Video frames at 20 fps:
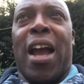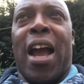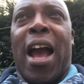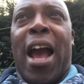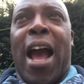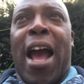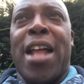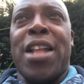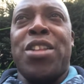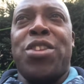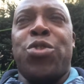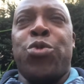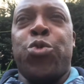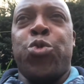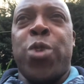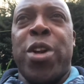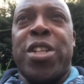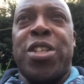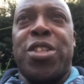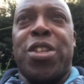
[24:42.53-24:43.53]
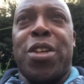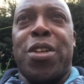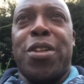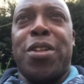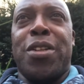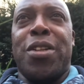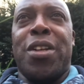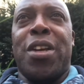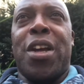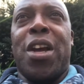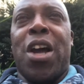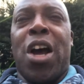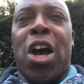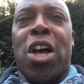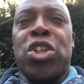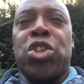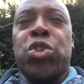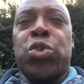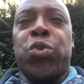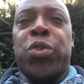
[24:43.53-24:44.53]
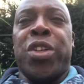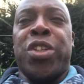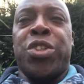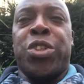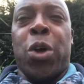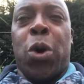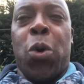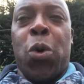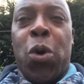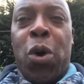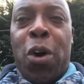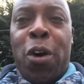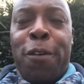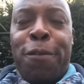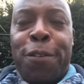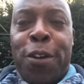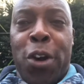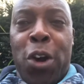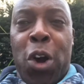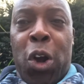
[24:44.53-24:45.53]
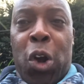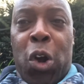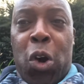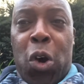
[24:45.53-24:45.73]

had written as a result of her